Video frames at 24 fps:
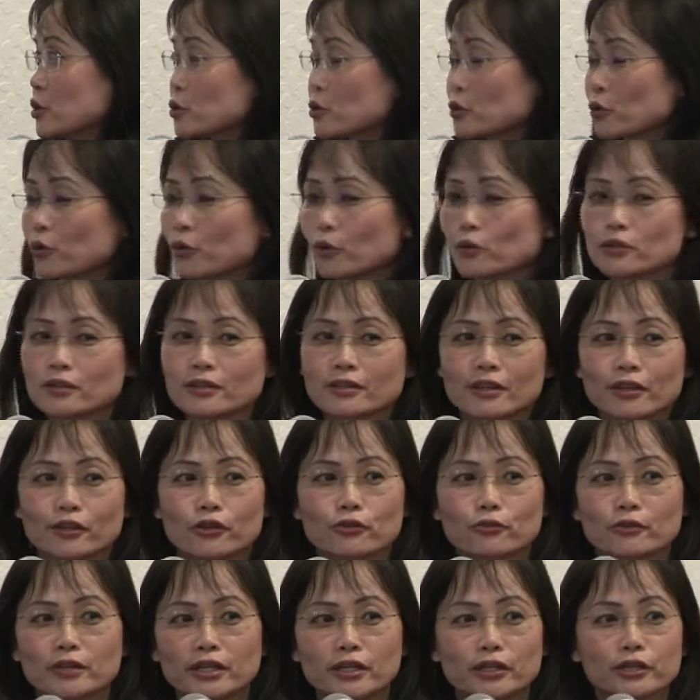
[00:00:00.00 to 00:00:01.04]
So those are the
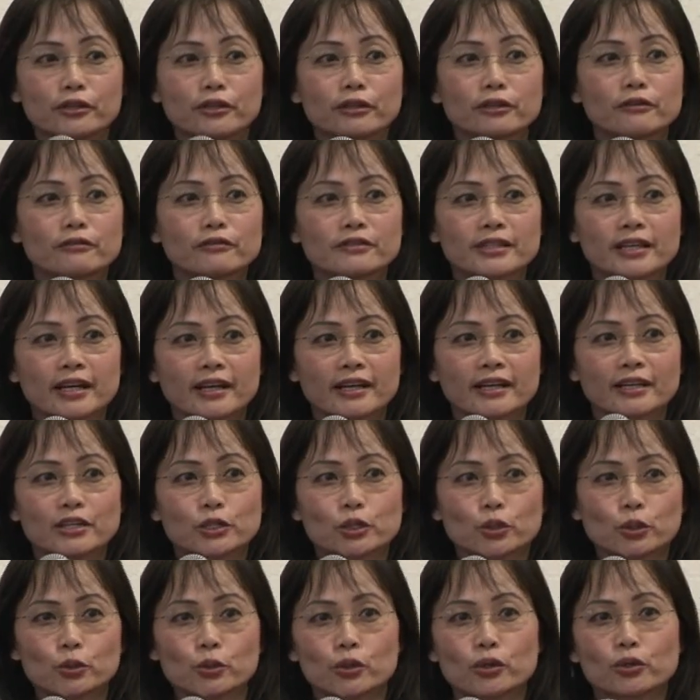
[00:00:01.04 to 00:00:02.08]
3 nerves that
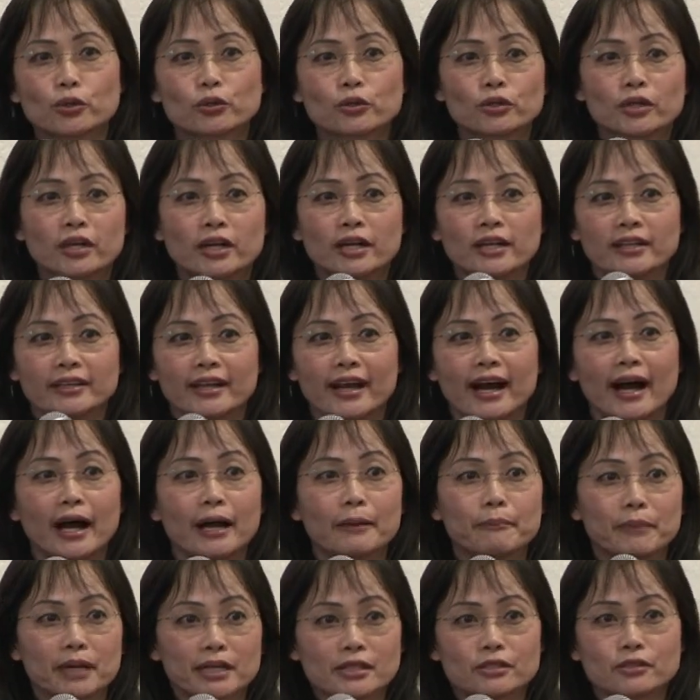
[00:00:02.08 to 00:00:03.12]
control the
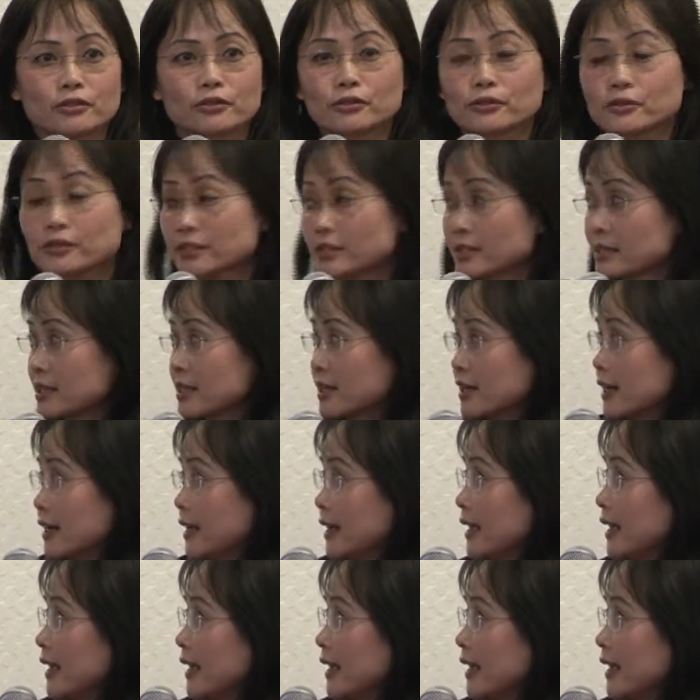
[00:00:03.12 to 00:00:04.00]
eye muscles.